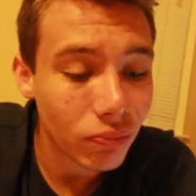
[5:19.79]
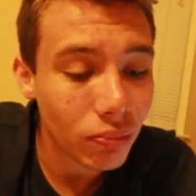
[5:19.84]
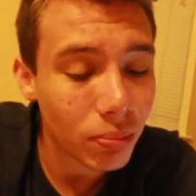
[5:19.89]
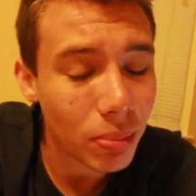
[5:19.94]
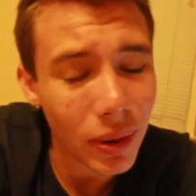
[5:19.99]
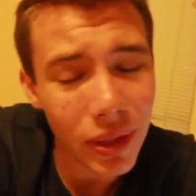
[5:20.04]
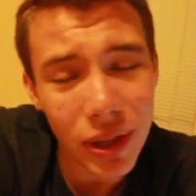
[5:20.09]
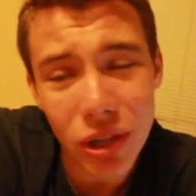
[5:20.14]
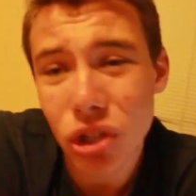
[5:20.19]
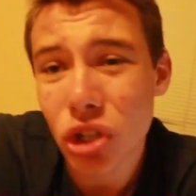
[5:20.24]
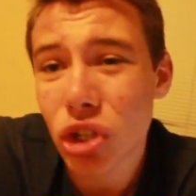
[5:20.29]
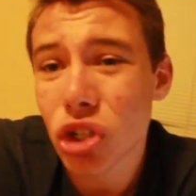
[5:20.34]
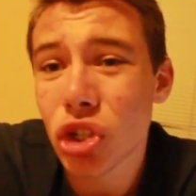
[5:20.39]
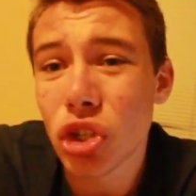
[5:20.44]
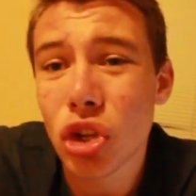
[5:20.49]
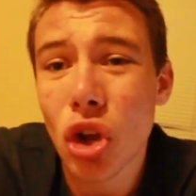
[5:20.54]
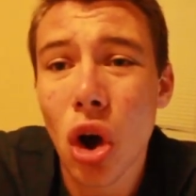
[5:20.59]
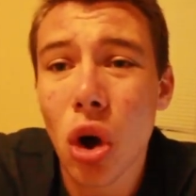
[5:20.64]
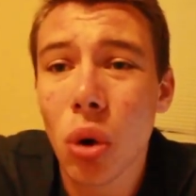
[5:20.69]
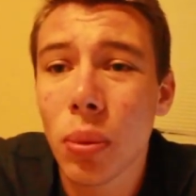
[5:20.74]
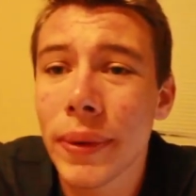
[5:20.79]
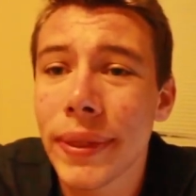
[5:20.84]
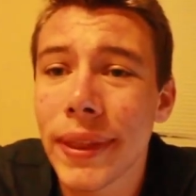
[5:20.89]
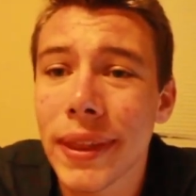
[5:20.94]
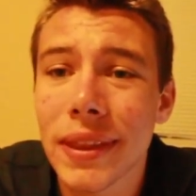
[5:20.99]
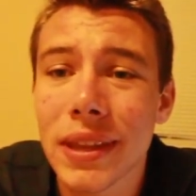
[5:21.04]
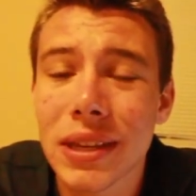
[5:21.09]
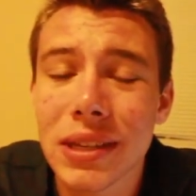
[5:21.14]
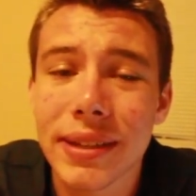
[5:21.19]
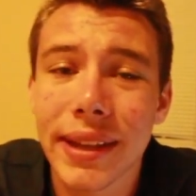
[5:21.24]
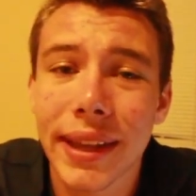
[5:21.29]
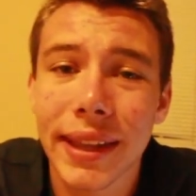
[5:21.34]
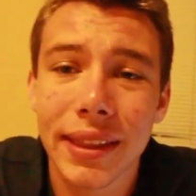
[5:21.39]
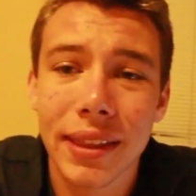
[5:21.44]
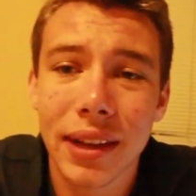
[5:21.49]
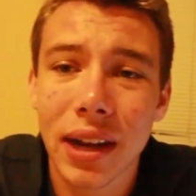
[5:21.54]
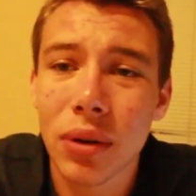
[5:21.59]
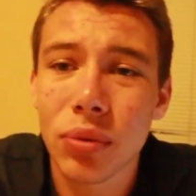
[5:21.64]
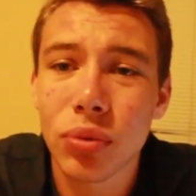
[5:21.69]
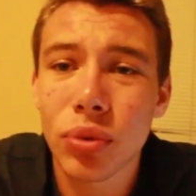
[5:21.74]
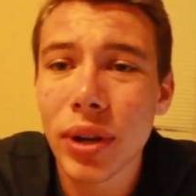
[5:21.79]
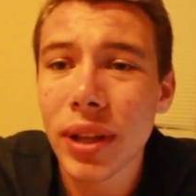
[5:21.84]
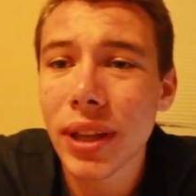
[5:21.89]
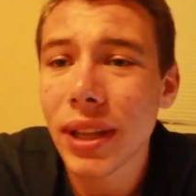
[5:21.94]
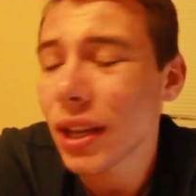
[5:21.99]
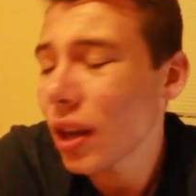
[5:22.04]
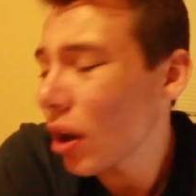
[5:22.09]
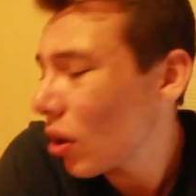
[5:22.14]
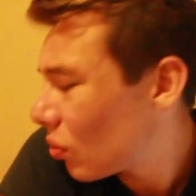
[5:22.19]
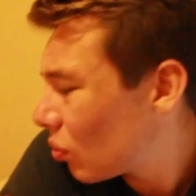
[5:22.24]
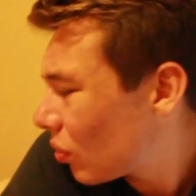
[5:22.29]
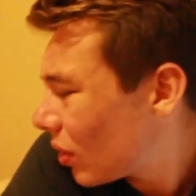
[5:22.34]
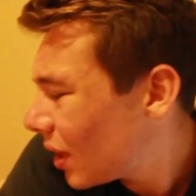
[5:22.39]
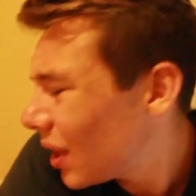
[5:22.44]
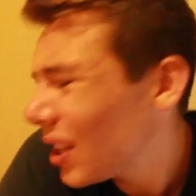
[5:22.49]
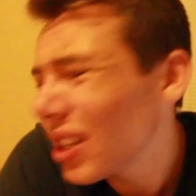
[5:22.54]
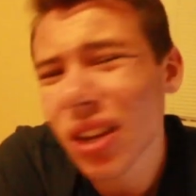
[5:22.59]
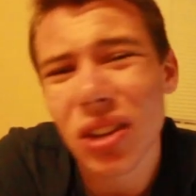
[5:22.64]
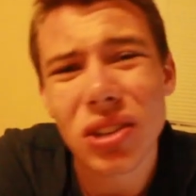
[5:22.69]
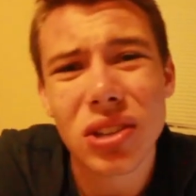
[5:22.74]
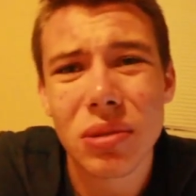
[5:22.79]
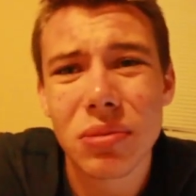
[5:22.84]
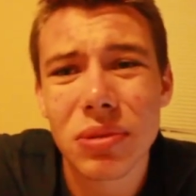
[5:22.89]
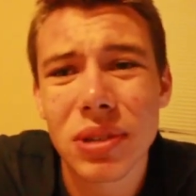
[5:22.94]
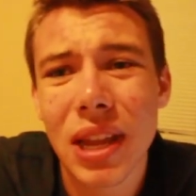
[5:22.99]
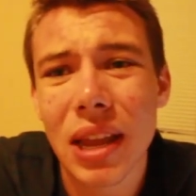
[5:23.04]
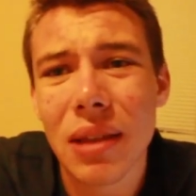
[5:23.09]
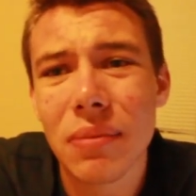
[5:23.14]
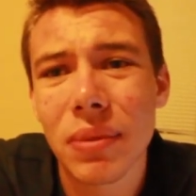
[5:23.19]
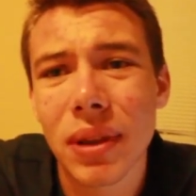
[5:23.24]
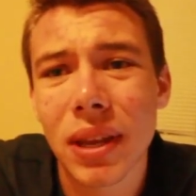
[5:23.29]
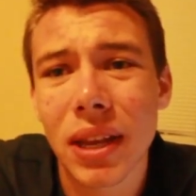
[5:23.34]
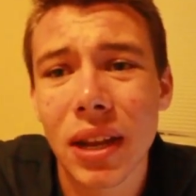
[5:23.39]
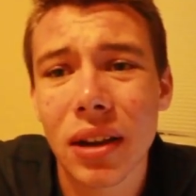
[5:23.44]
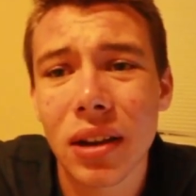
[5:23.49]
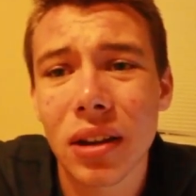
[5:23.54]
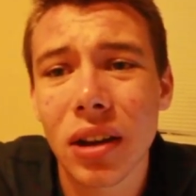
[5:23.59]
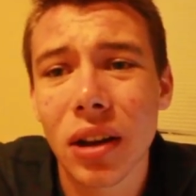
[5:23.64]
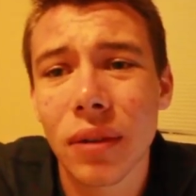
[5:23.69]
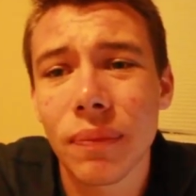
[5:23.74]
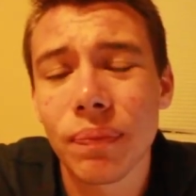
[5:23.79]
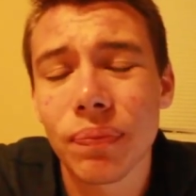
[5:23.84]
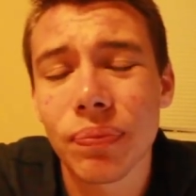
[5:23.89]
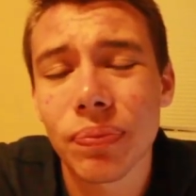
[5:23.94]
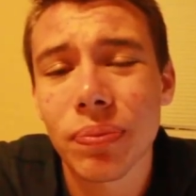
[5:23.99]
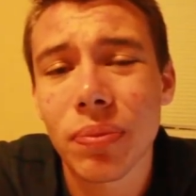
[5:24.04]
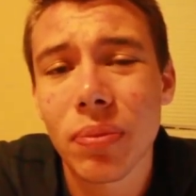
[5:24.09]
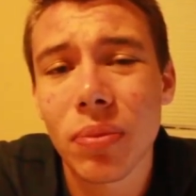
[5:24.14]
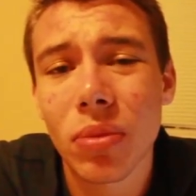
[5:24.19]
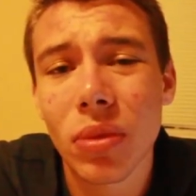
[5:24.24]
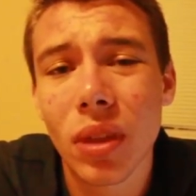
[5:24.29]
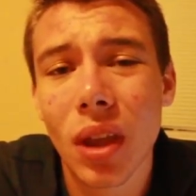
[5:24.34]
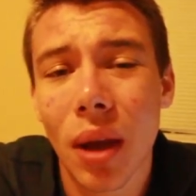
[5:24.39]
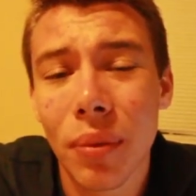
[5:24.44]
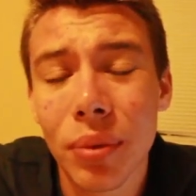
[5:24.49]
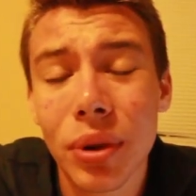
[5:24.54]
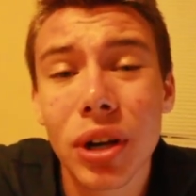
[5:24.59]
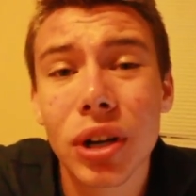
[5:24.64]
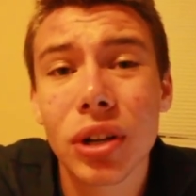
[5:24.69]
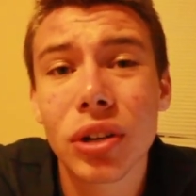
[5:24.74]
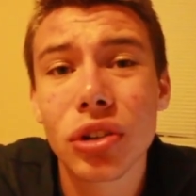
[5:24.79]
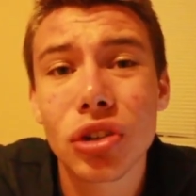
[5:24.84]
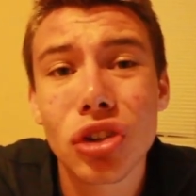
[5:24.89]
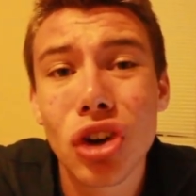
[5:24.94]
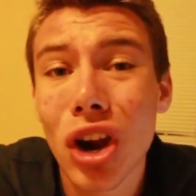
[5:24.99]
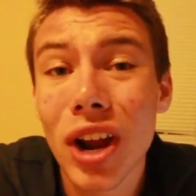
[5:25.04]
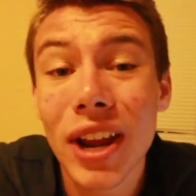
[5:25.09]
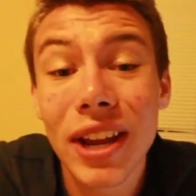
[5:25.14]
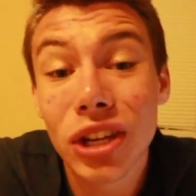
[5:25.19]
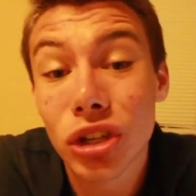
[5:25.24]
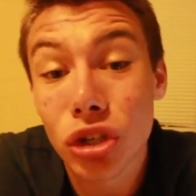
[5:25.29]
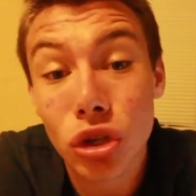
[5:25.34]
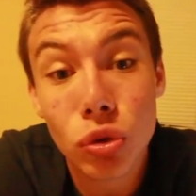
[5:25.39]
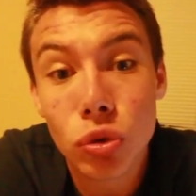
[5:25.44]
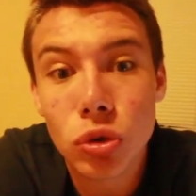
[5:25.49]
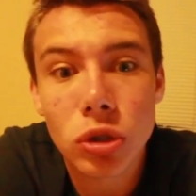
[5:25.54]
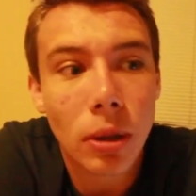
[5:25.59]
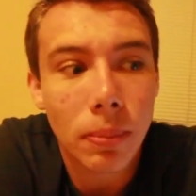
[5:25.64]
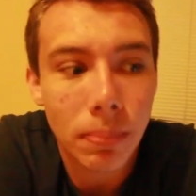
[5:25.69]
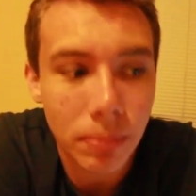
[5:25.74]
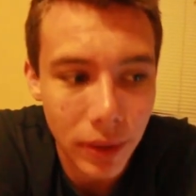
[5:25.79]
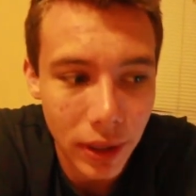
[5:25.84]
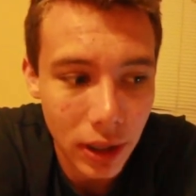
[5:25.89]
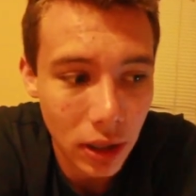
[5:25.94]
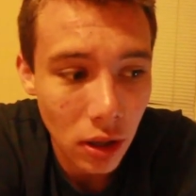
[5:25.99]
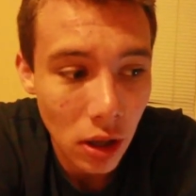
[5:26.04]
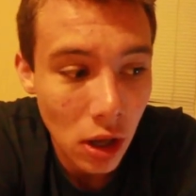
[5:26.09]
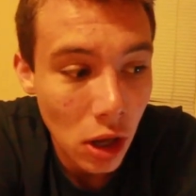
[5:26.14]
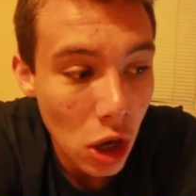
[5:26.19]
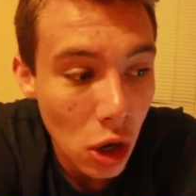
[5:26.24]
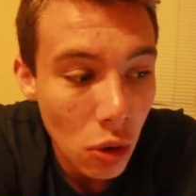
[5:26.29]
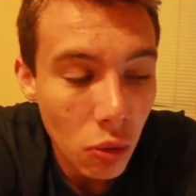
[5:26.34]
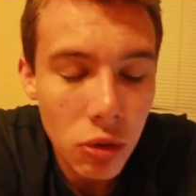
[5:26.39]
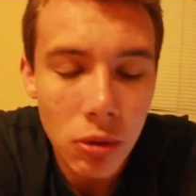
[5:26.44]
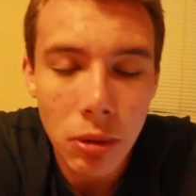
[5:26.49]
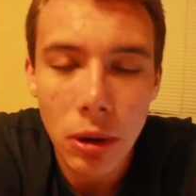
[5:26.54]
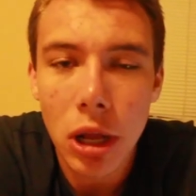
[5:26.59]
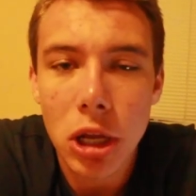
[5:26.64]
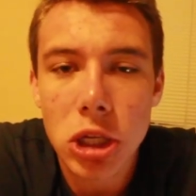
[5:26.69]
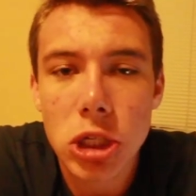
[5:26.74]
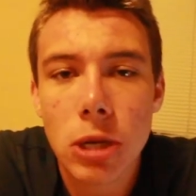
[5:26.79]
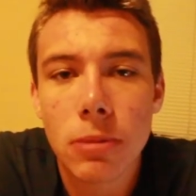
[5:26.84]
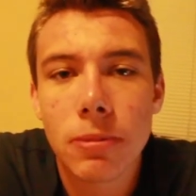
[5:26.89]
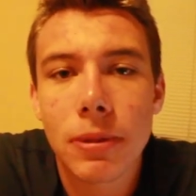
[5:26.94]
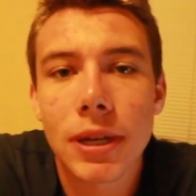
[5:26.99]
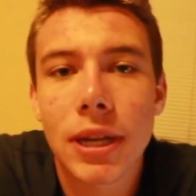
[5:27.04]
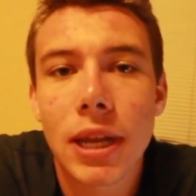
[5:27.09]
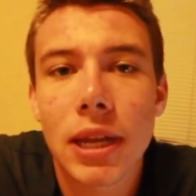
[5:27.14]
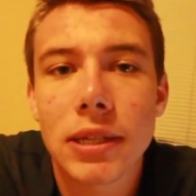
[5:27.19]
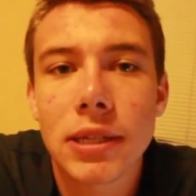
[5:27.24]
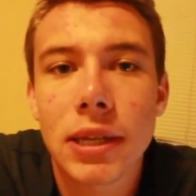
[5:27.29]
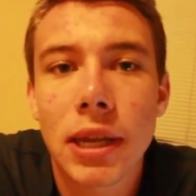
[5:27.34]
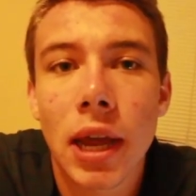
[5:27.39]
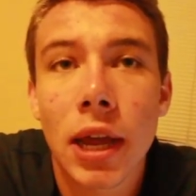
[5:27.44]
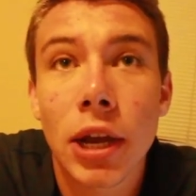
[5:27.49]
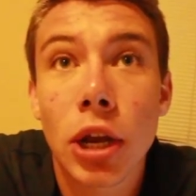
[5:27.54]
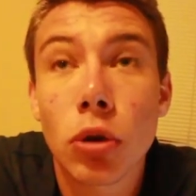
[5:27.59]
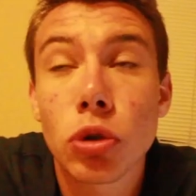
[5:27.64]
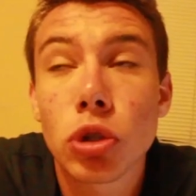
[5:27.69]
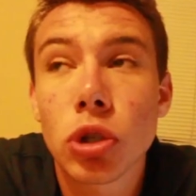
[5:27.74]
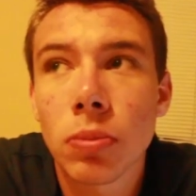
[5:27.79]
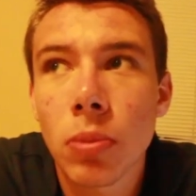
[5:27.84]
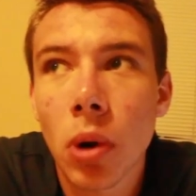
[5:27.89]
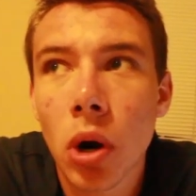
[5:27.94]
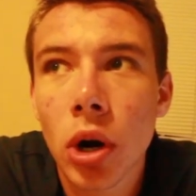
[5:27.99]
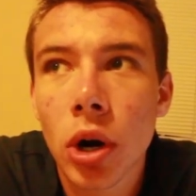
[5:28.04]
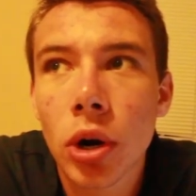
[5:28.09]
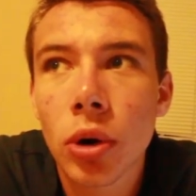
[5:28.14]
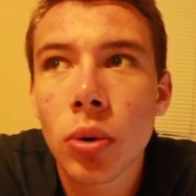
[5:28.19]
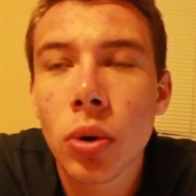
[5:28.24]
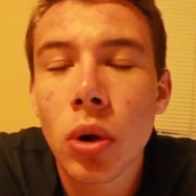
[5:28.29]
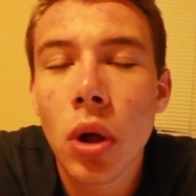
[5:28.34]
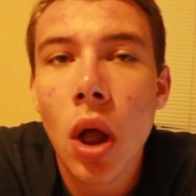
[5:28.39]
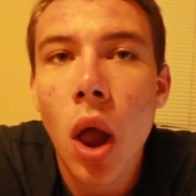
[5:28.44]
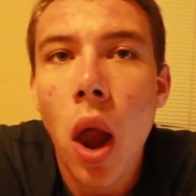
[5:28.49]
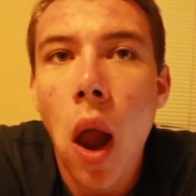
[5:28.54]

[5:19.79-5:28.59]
but they're just not when they're this length, and I really, it really does upset me, and um, I'm going to try and do something within the last couple of days here. I know tomorrow...